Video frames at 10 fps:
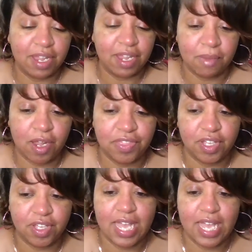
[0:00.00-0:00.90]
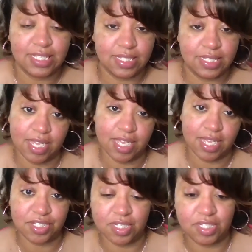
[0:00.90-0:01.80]
Mary and Martha had sent a
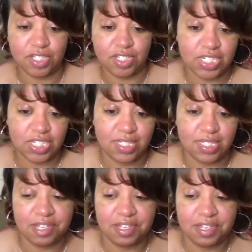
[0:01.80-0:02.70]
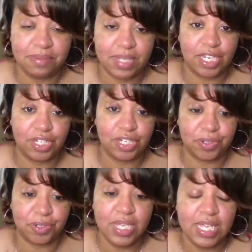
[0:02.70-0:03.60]
letter to Jesus to tell him that, you
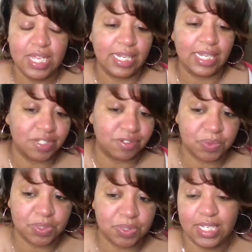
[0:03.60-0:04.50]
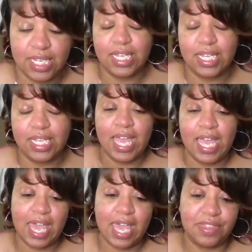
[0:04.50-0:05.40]
know, Lazarus was sick
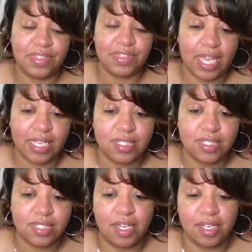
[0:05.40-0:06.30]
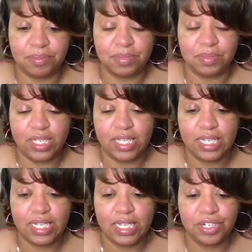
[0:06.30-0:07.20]
and that, um,
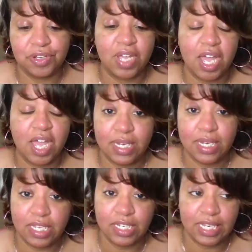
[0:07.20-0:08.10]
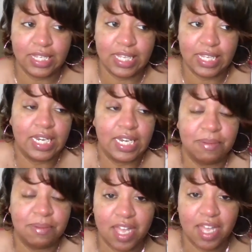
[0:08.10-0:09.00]
you know, come and they needed
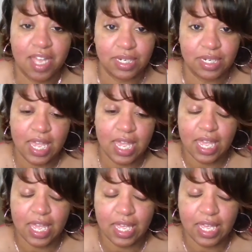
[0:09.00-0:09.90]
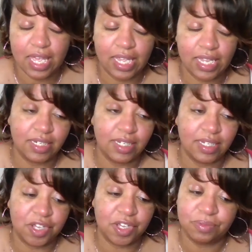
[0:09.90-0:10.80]
him to come and, and
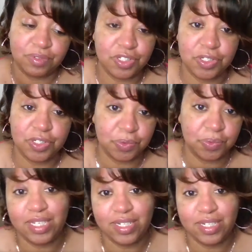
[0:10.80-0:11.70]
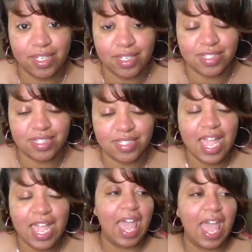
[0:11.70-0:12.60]
you know, do what he does.
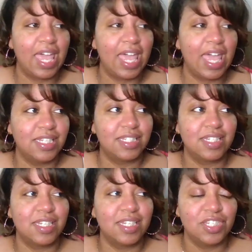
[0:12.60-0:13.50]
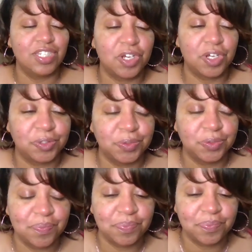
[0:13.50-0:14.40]
And
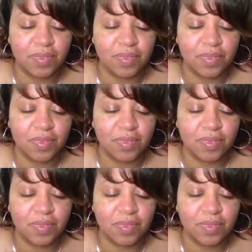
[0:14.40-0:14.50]
so